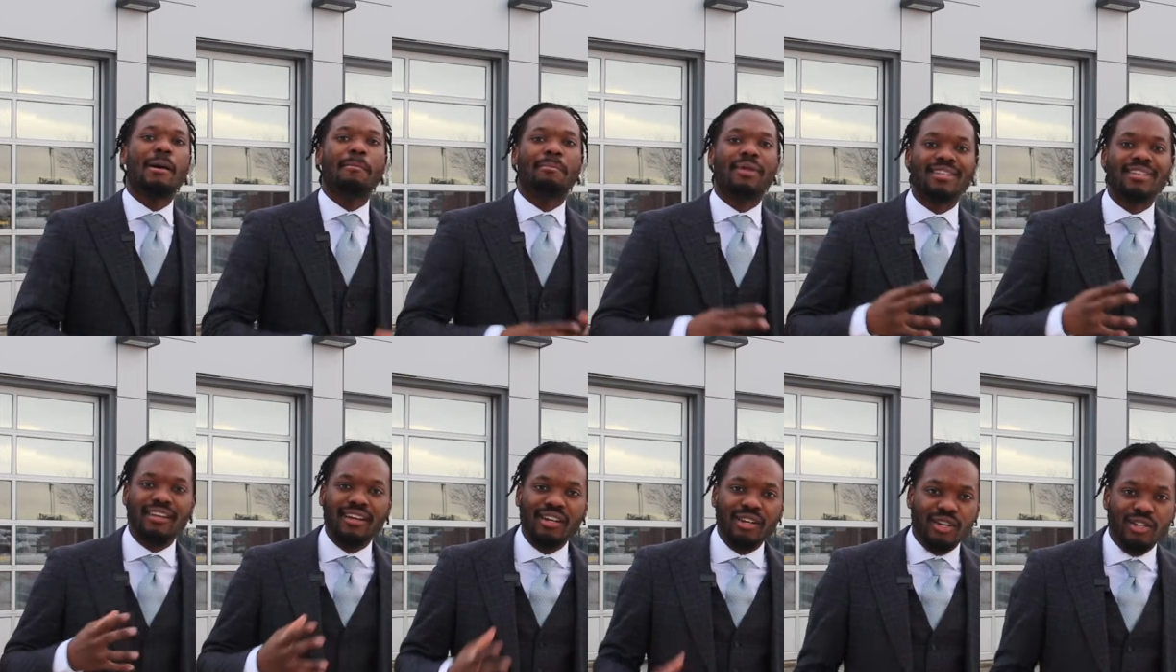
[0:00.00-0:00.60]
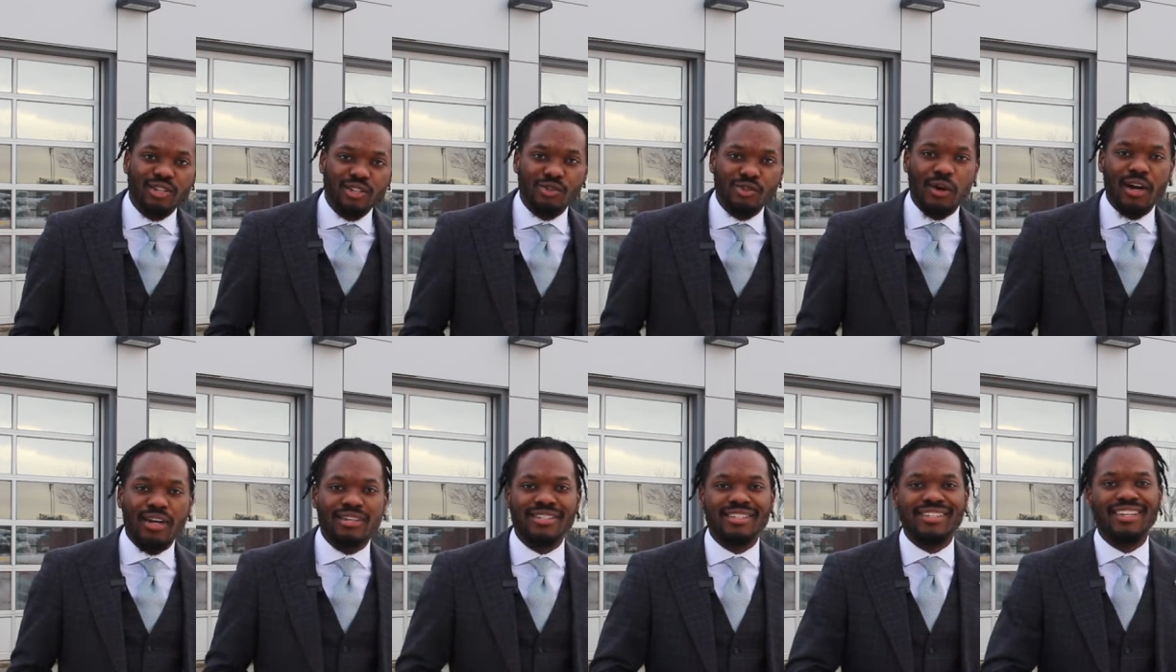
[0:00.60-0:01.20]
but it's under
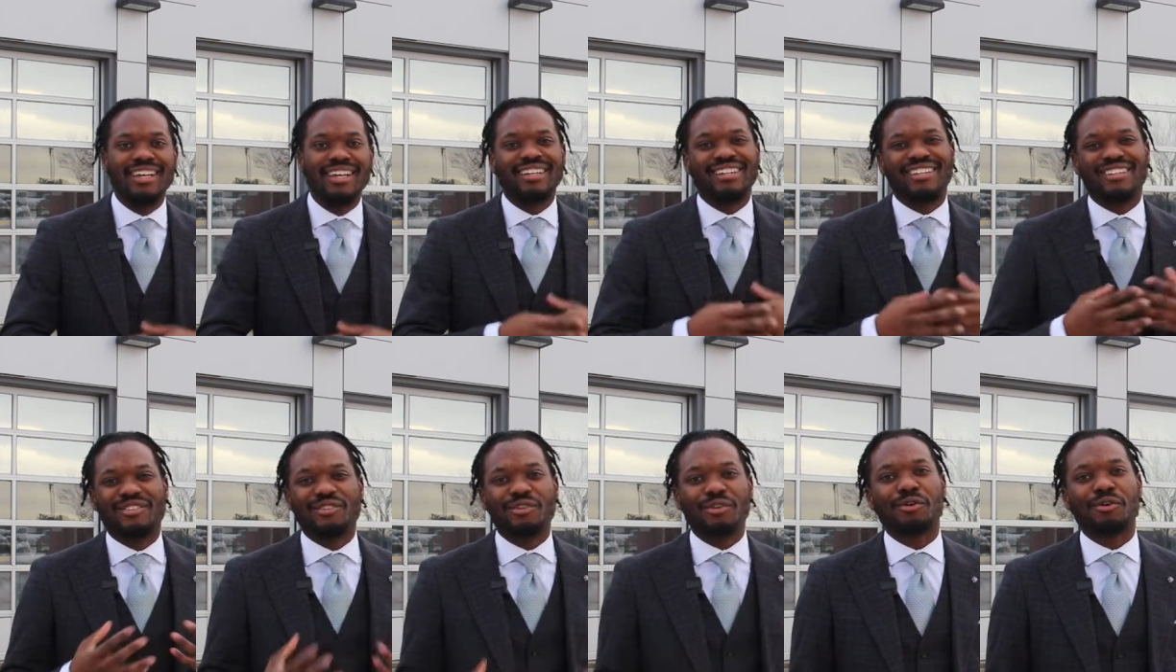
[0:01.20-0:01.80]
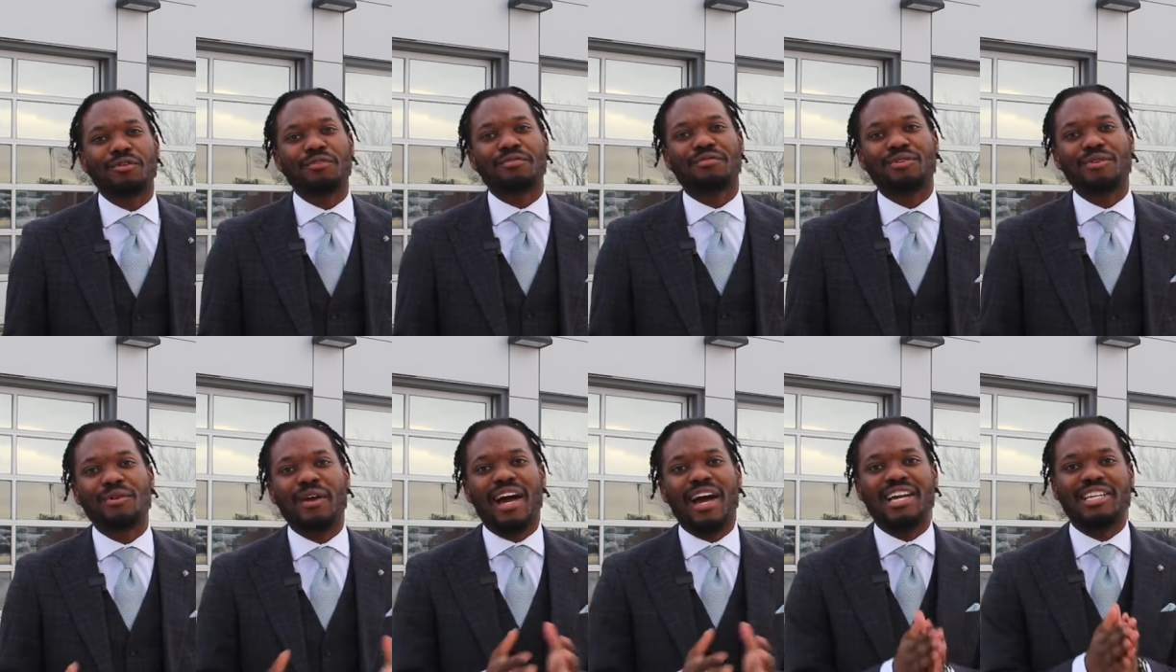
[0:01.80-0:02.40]
construction to serve
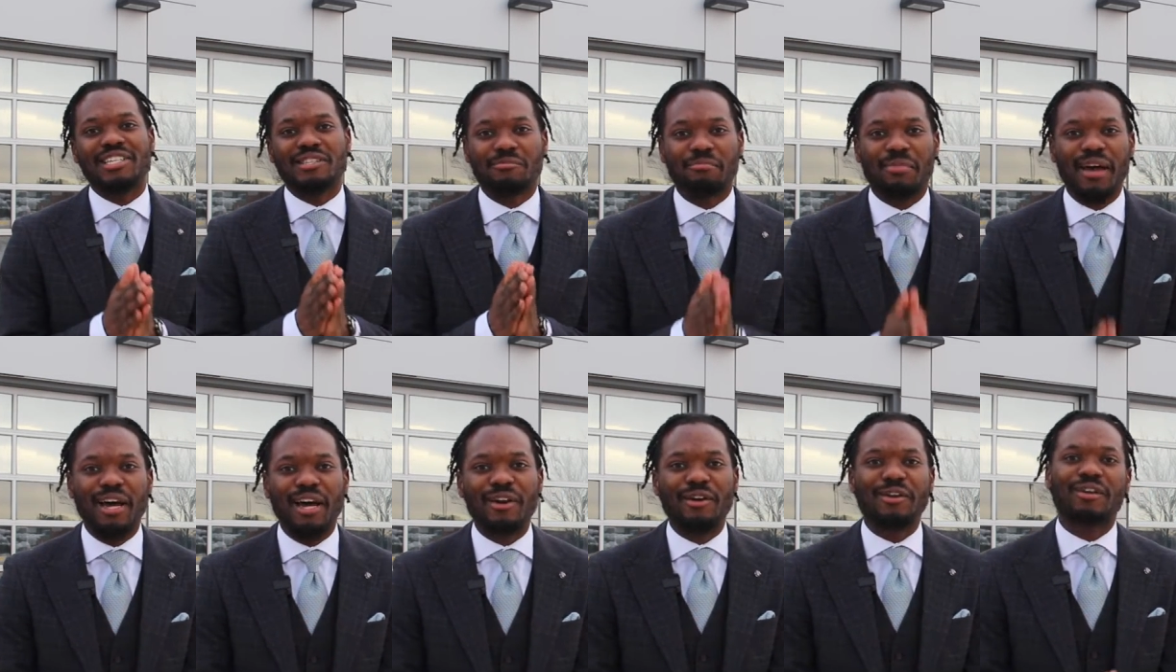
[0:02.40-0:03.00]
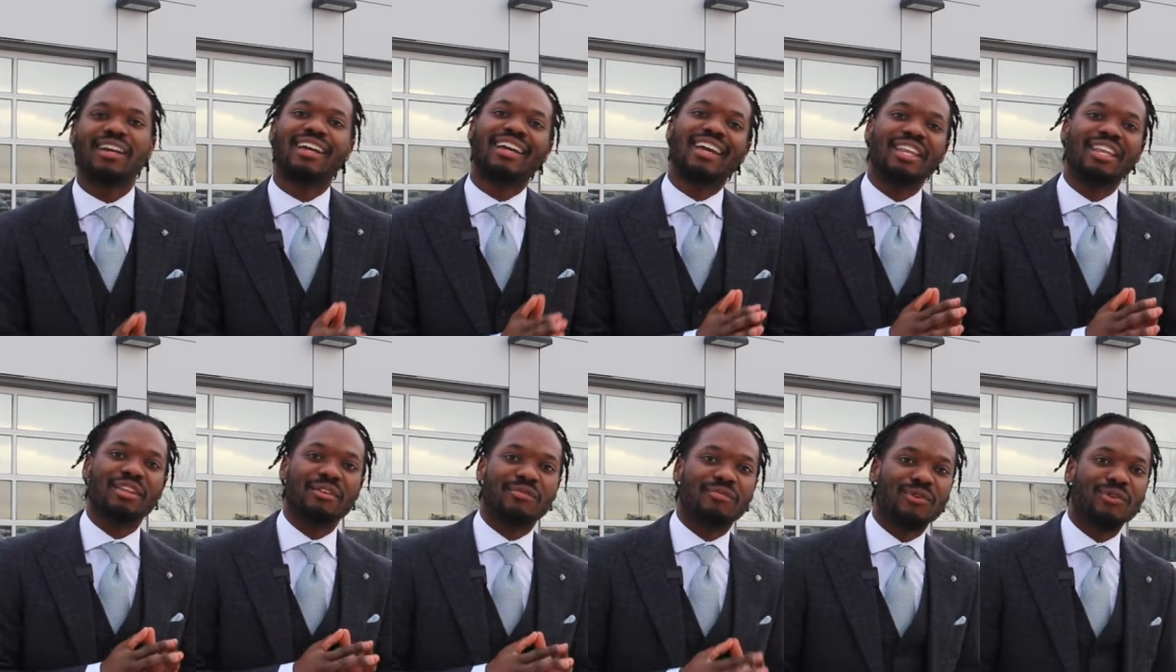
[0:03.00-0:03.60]
you guys better
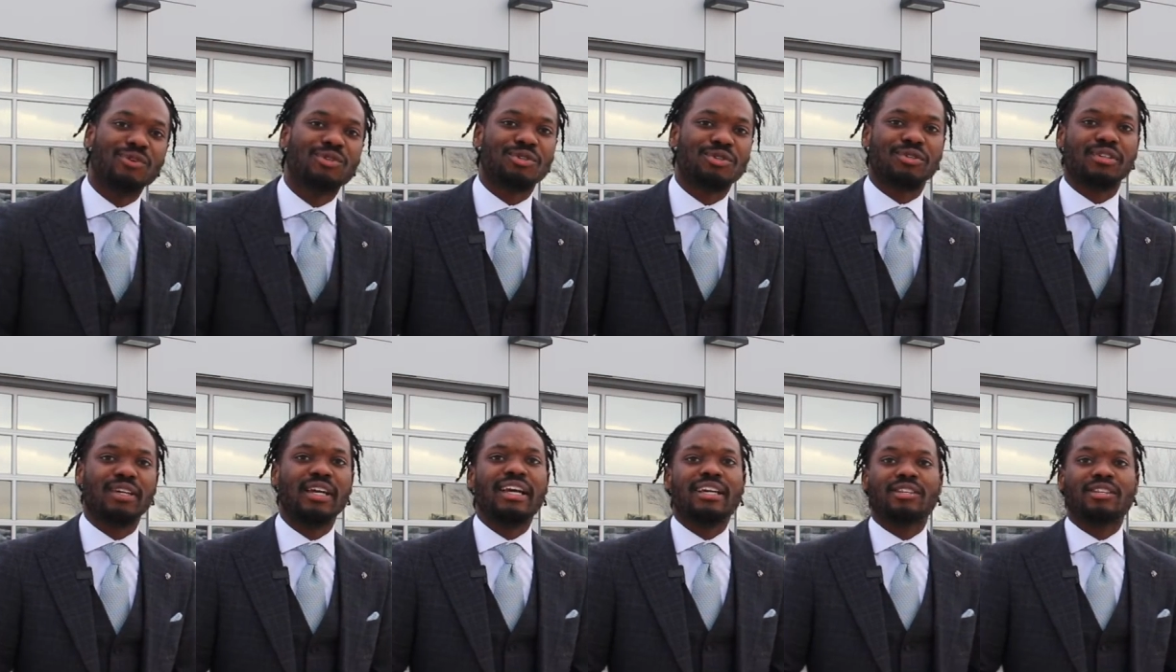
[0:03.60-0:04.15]
in the future.